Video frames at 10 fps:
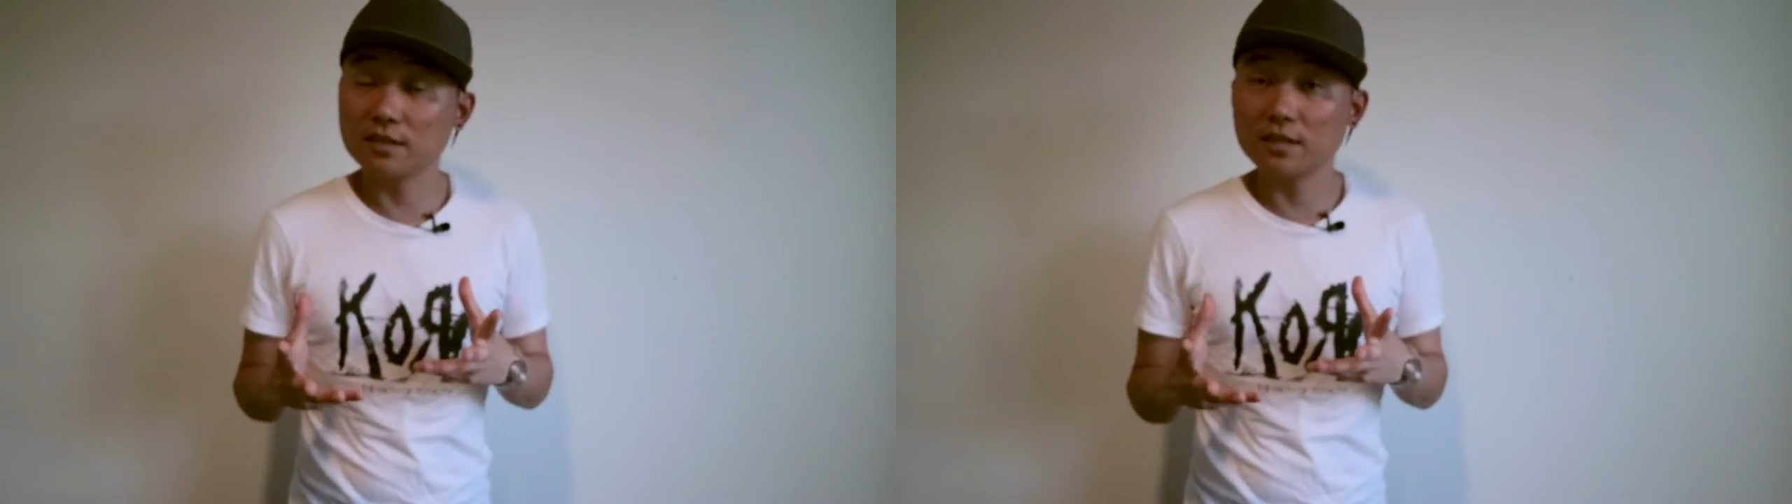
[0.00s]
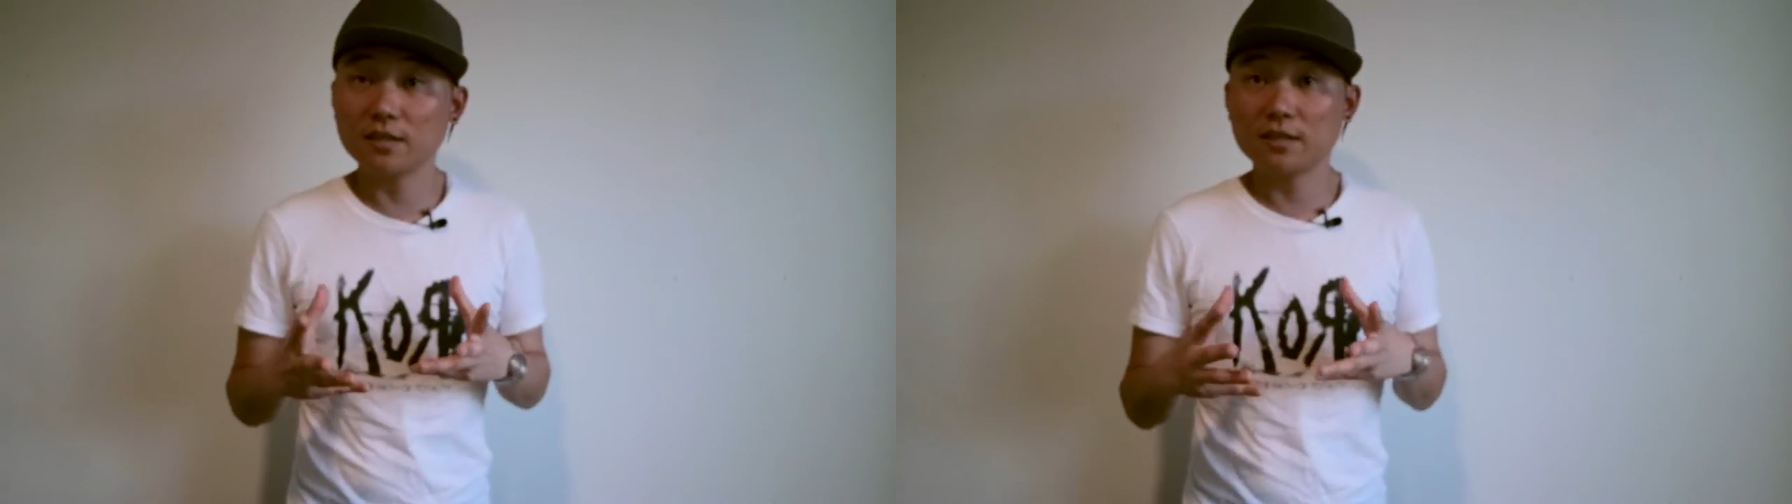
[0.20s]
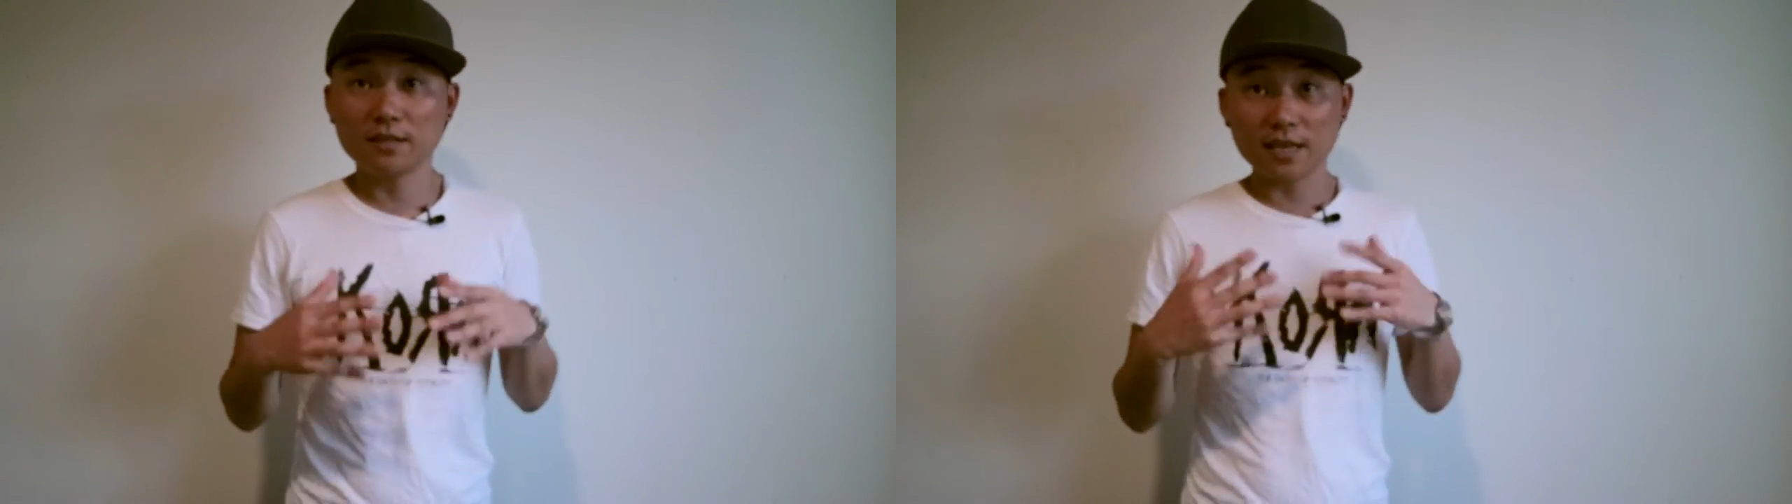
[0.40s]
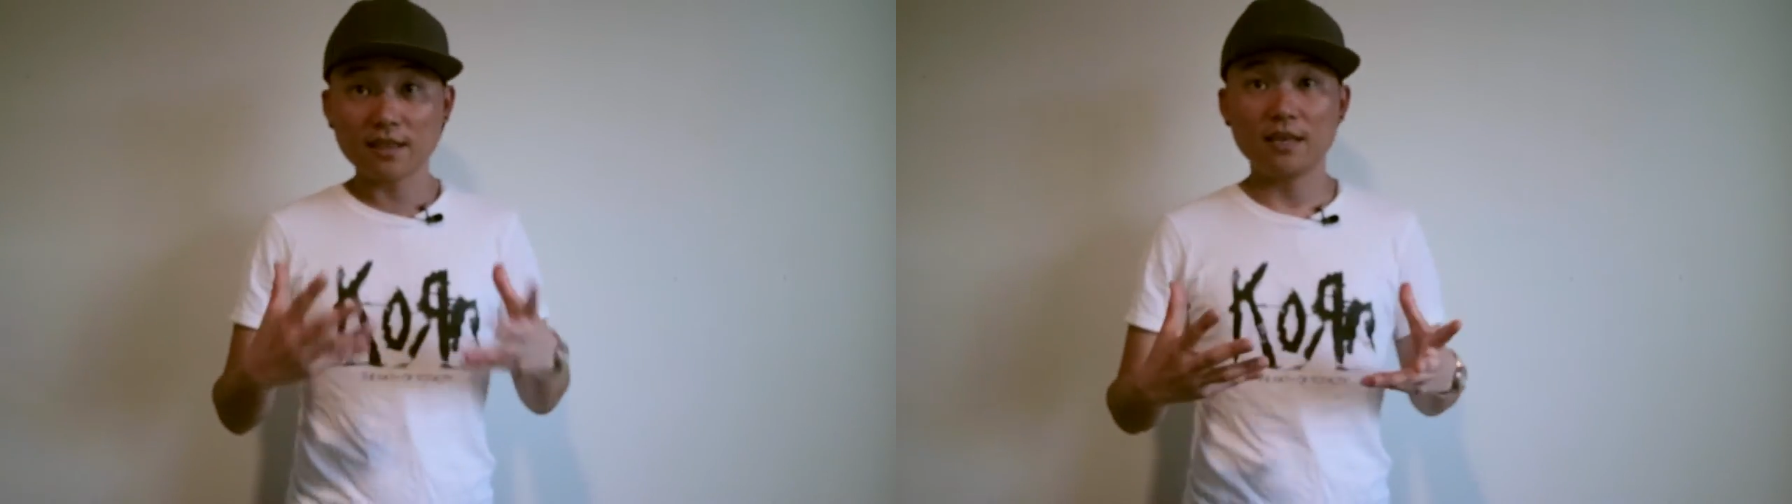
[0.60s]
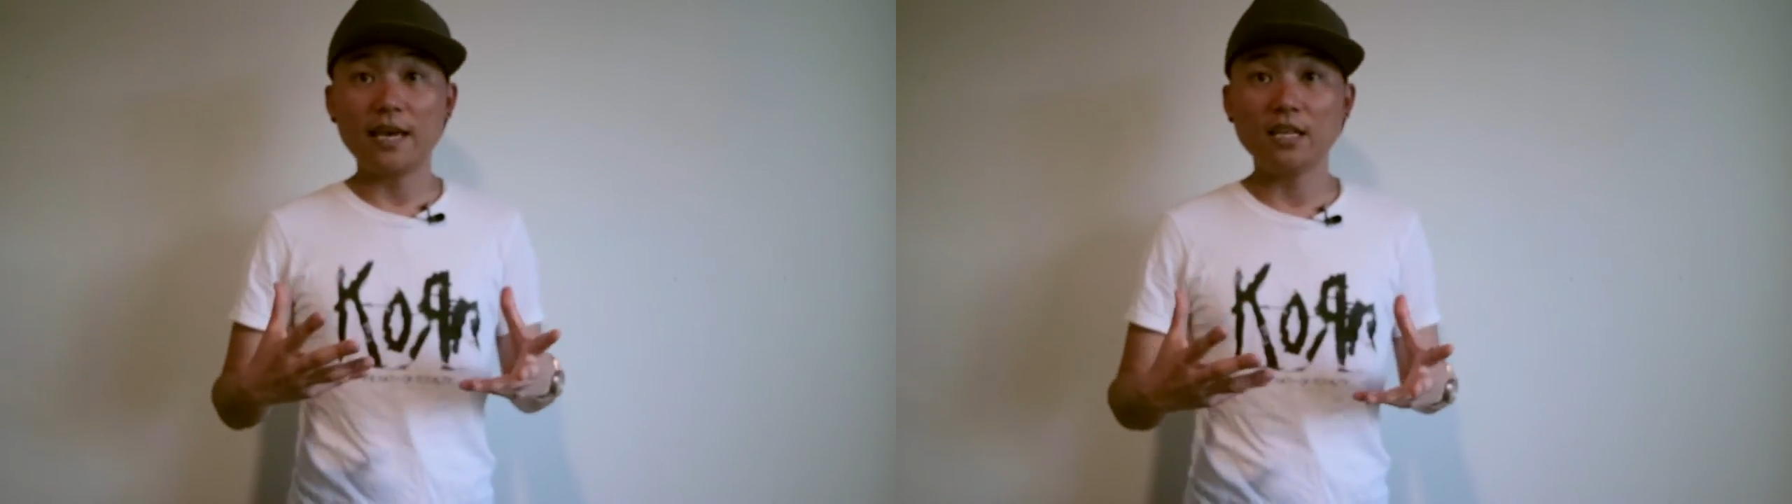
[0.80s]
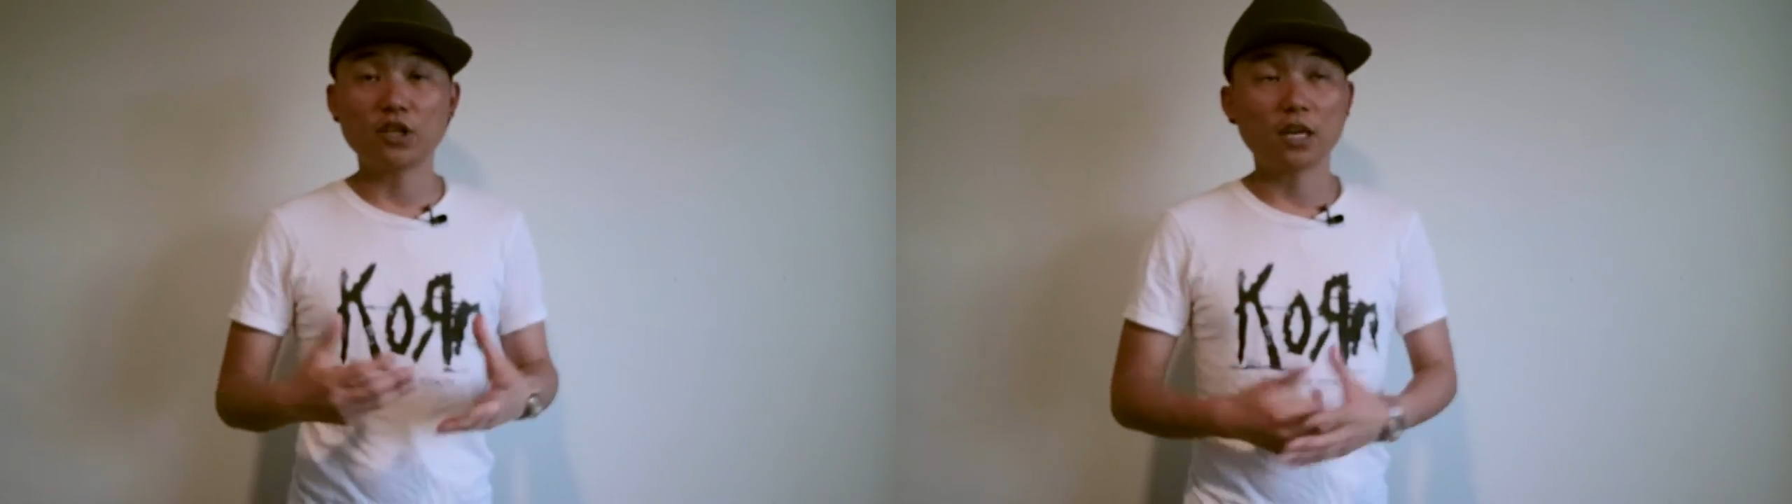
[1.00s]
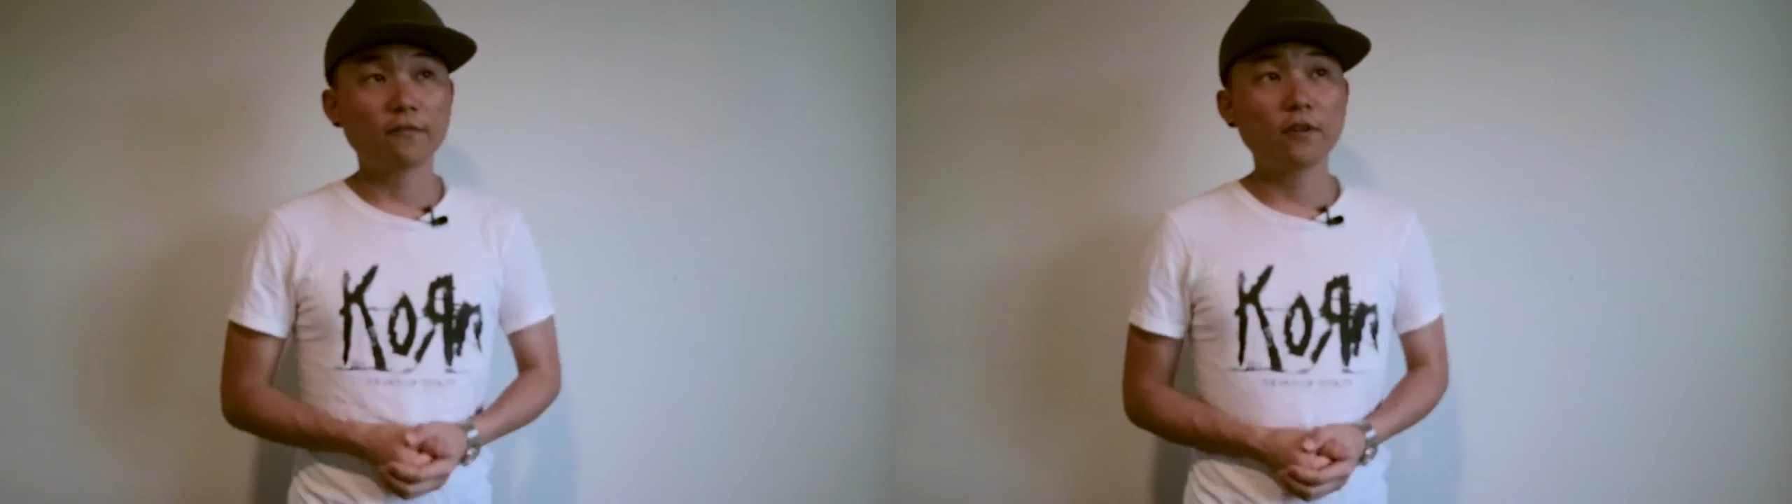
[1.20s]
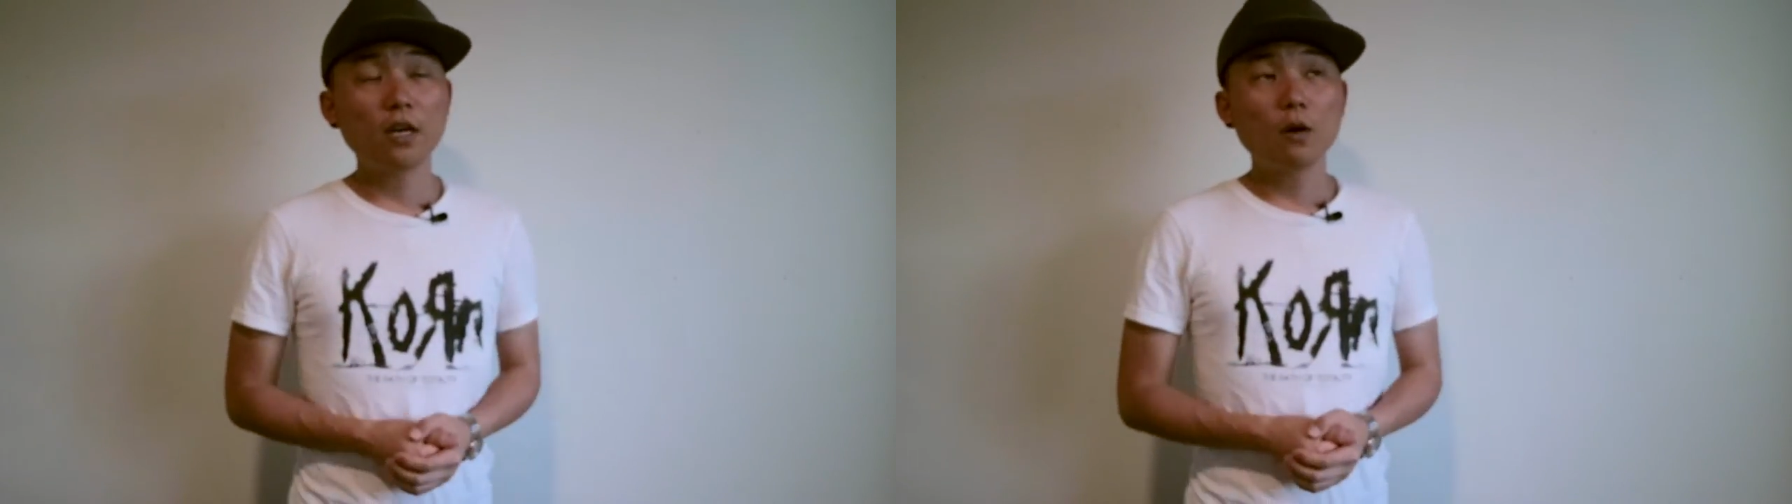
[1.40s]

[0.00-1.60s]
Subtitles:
to take the edge off